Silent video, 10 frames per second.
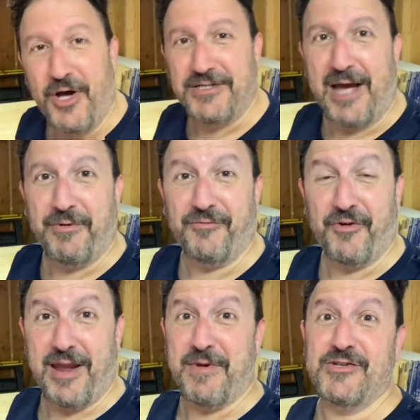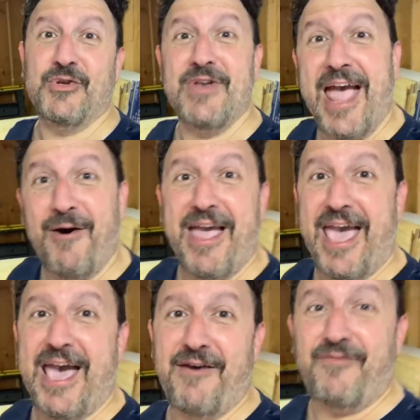on top of the framing. So now I
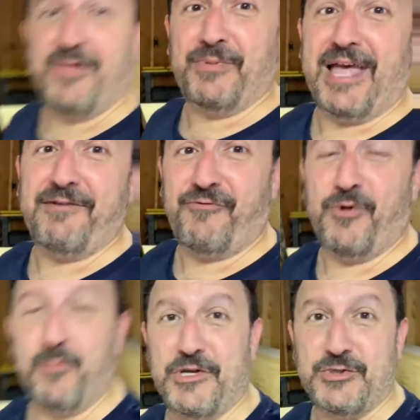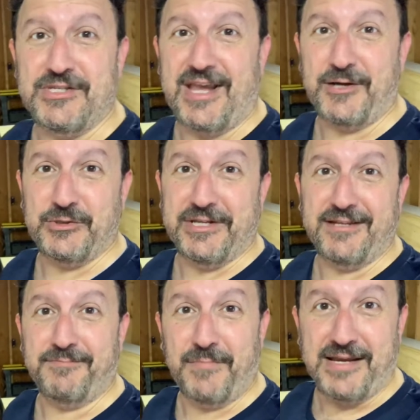have the platform, which is
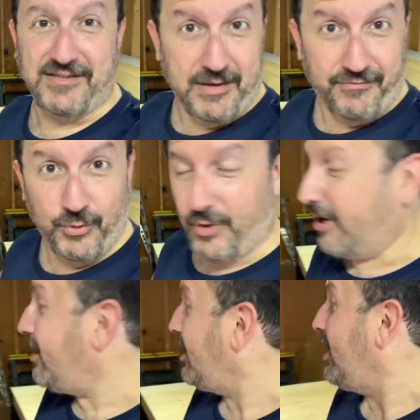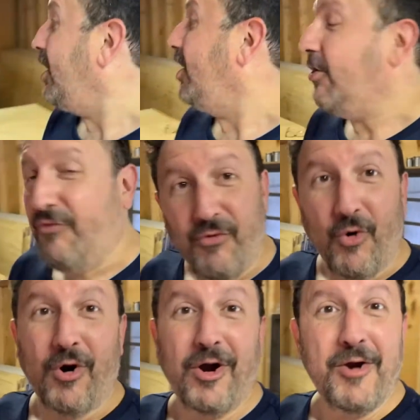actually my subfloor
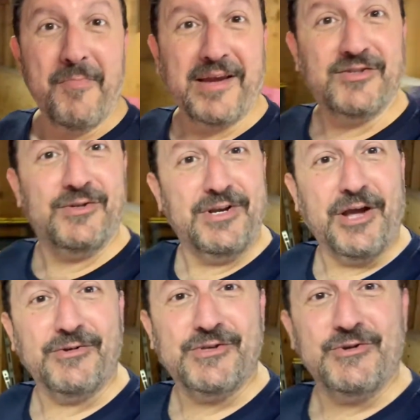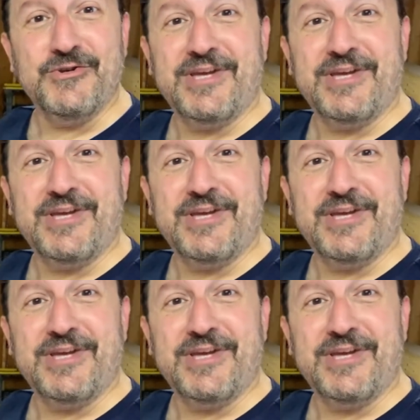for my studio. So you